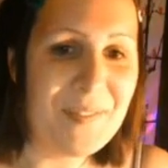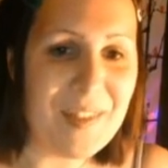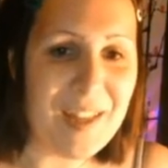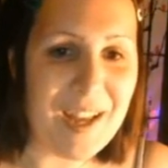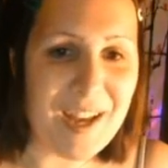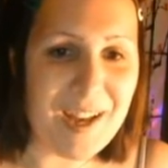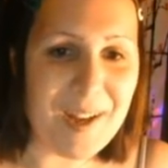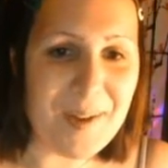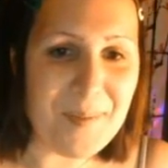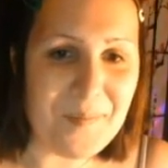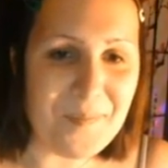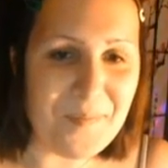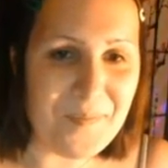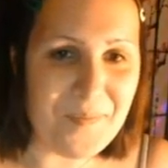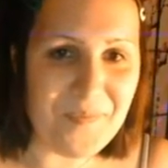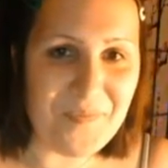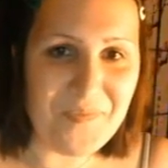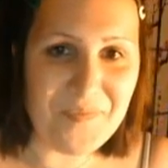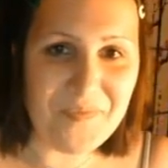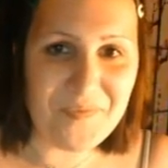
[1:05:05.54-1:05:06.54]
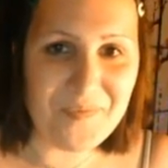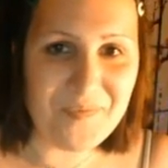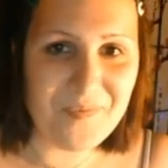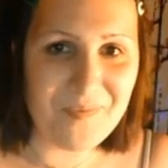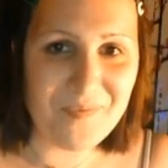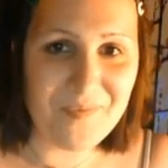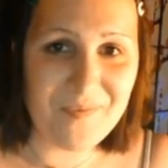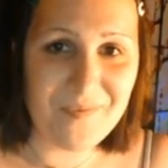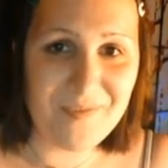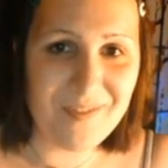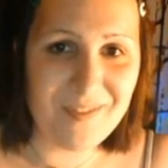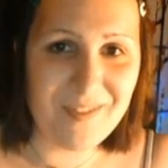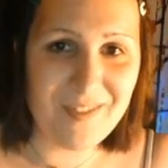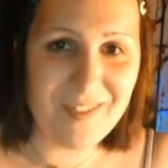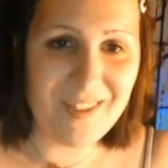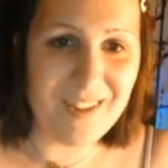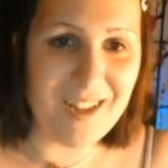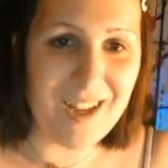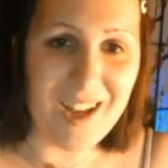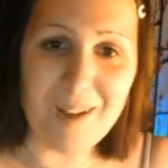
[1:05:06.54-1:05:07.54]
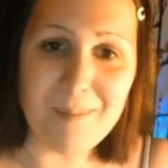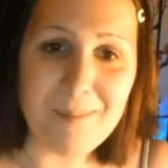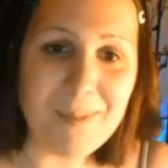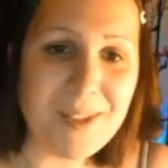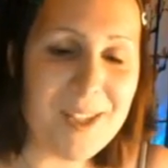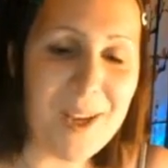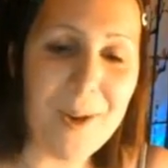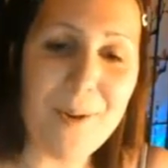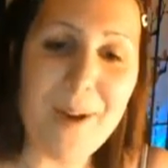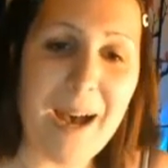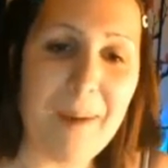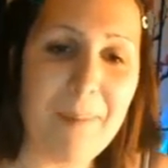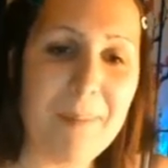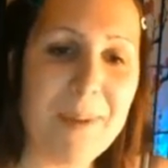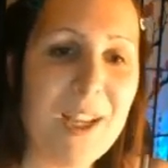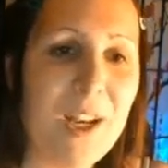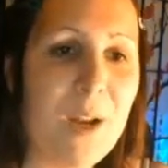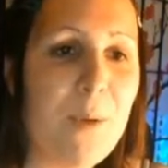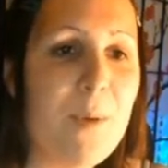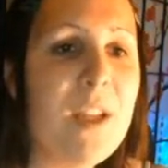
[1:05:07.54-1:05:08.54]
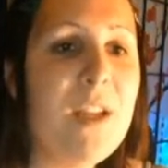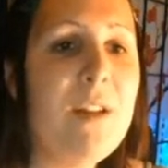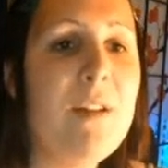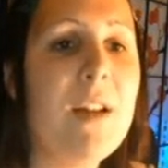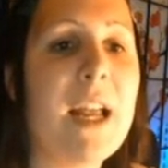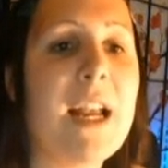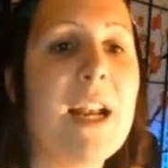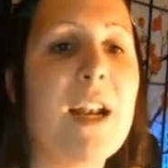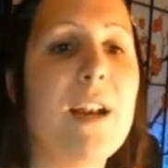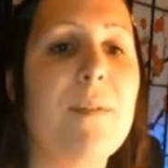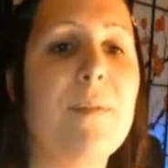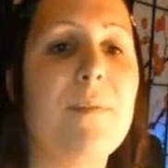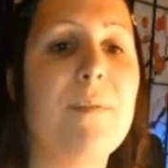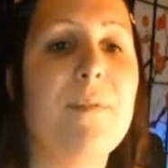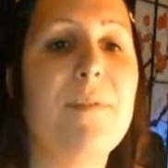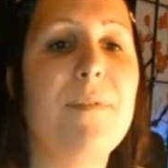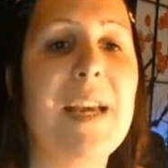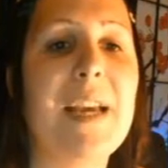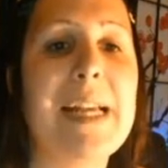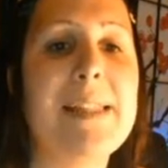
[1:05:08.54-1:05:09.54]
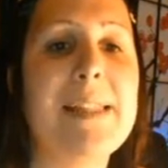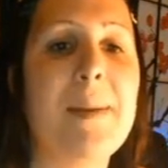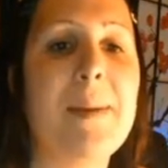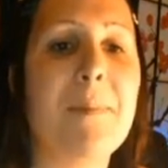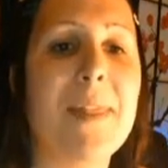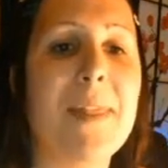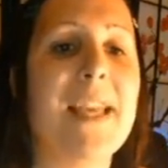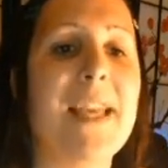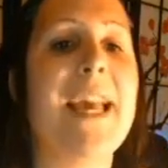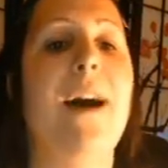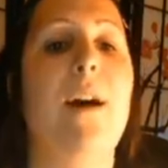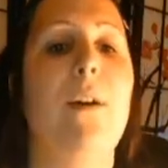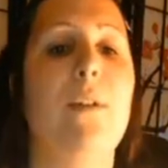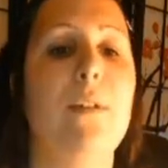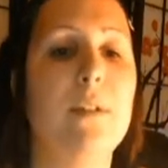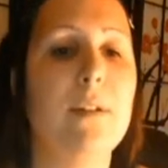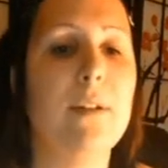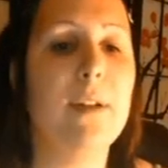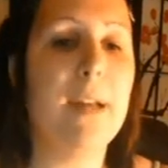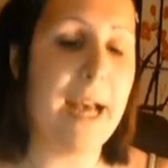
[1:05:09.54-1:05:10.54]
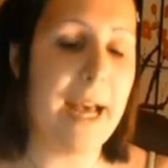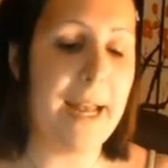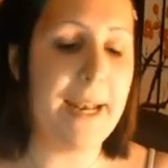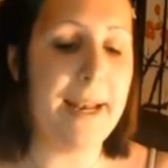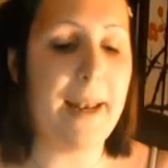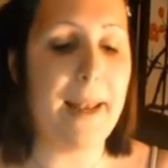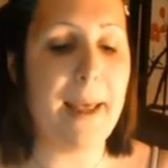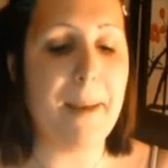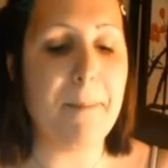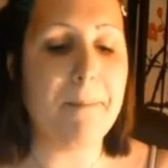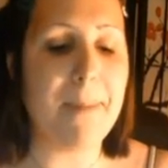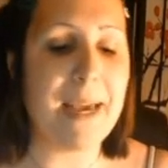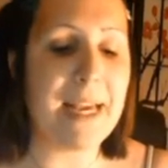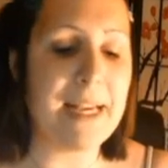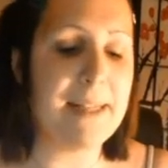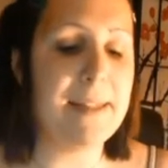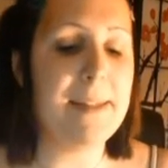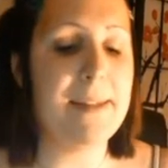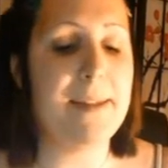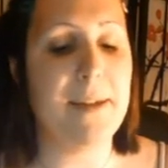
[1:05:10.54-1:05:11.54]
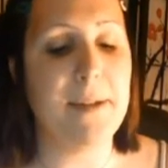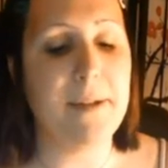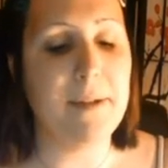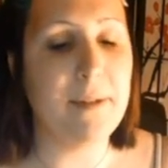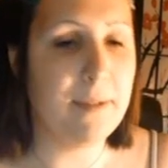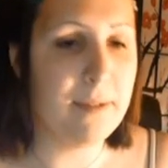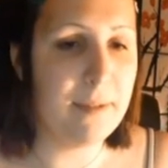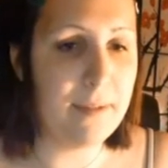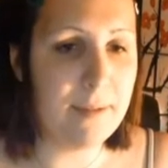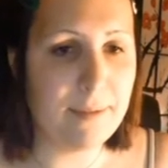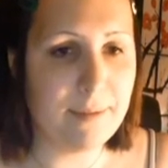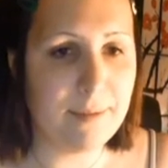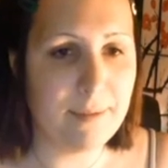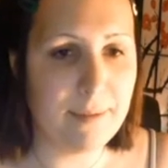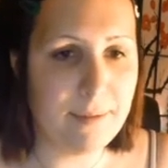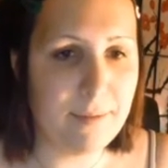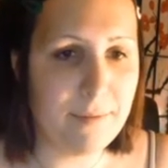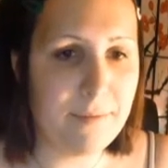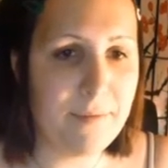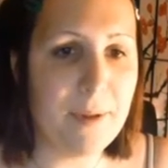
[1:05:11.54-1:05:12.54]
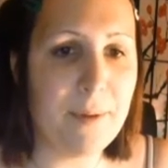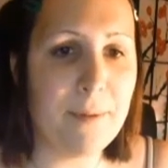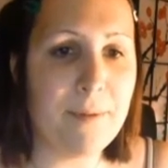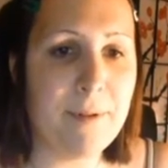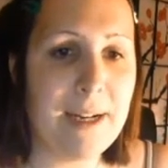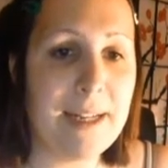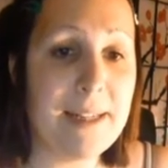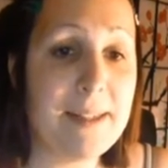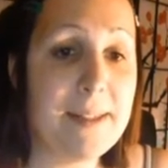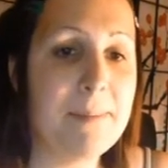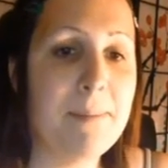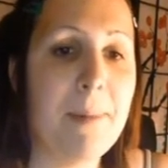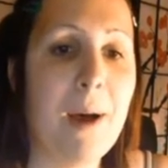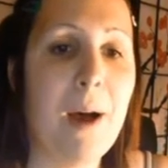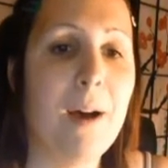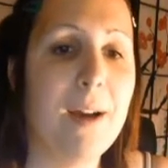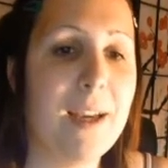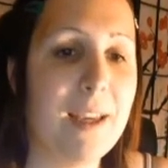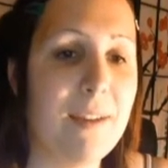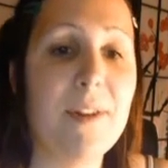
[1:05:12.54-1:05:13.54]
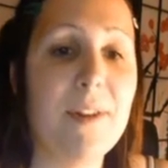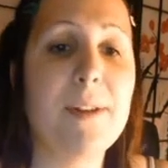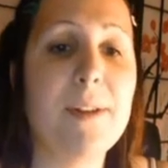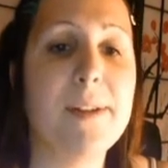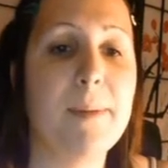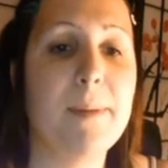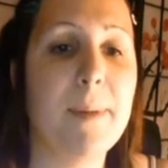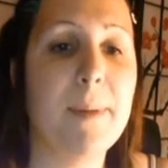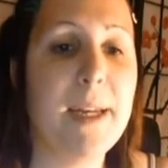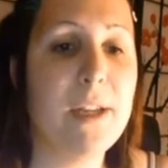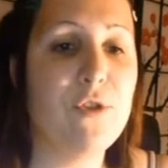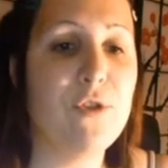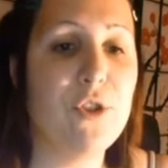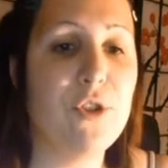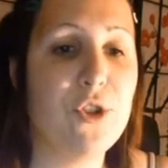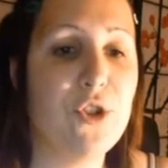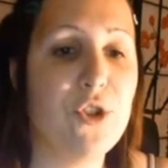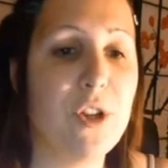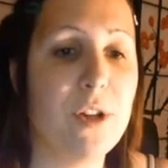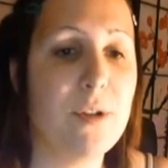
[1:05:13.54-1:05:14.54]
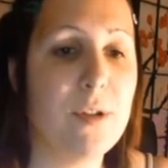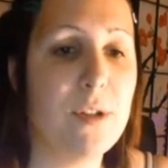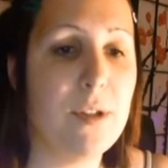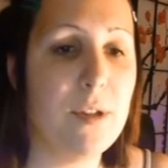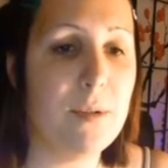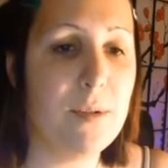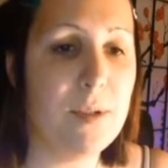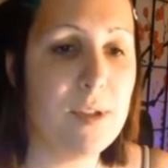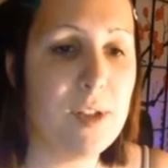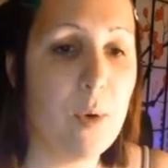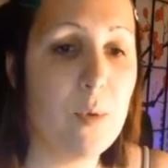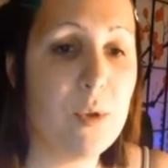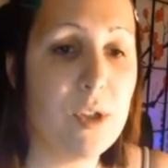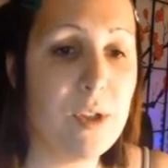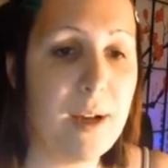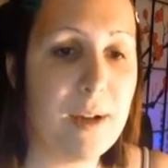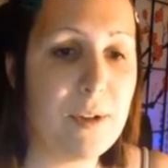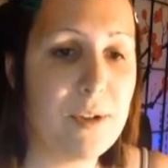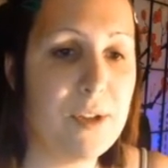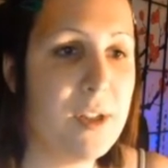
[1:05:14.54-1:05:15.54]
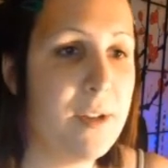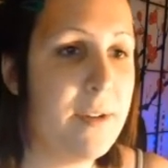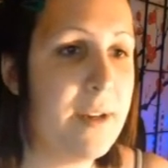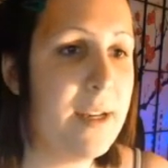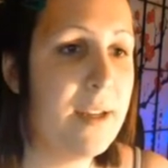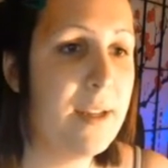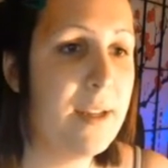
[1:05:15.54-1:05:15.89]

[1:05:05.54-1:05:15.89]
Um, I'm so happy. You know when you like figure something out and it like makes you feel really smart, even though someone literally just showed you, told you how to do it.